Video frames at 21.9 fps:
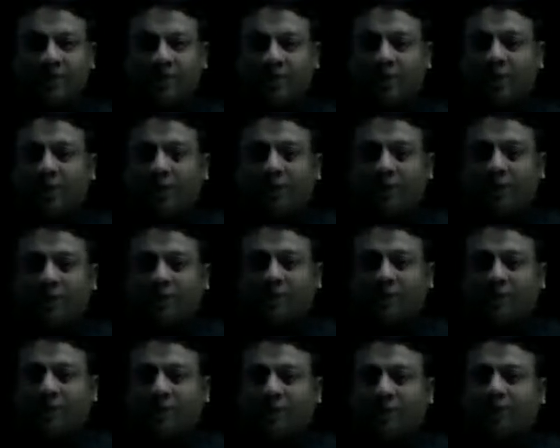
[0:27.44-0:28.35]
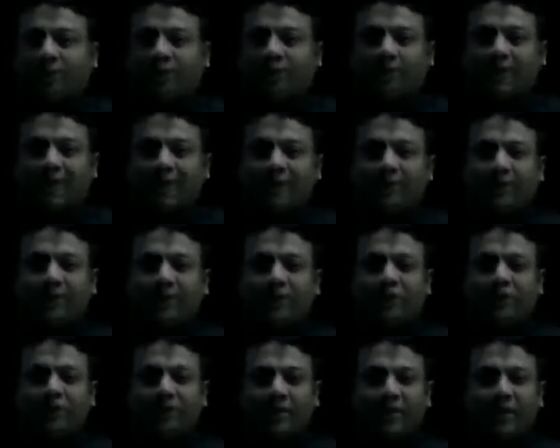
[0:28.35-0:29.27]
Most of the people find this
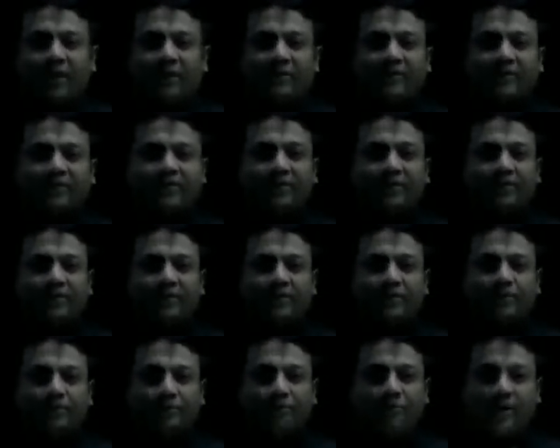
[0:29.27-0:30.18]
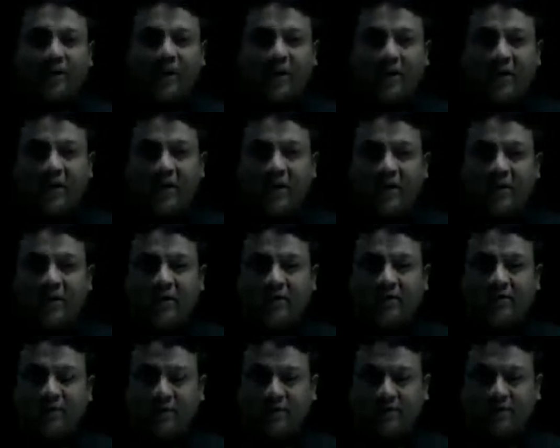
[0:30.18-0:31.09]
topic as very
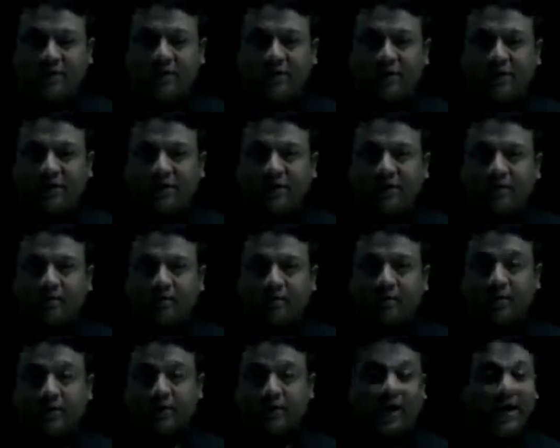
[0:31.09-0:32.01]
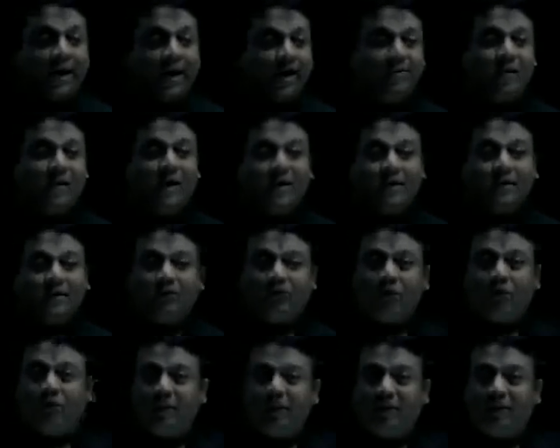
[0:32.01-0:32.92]
difficult, but I find this
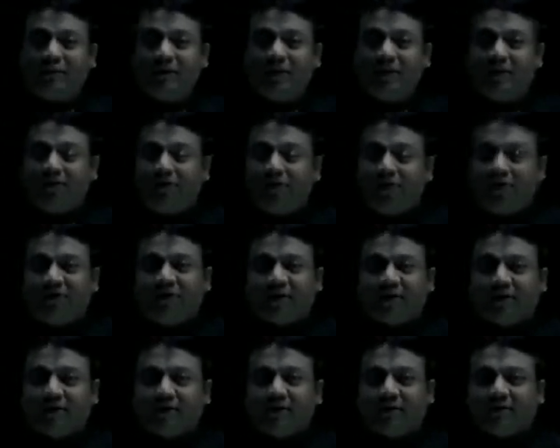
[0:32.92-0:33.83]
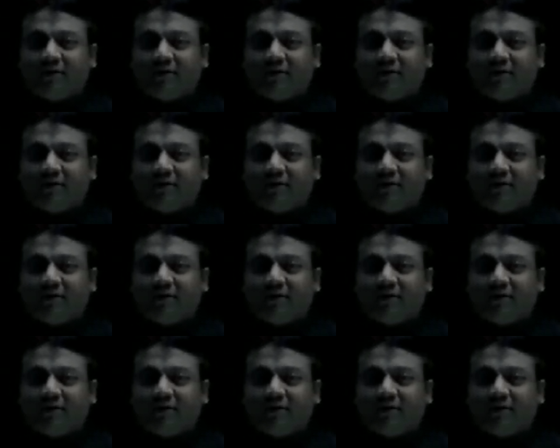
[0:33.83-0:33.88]
topic as very interesting.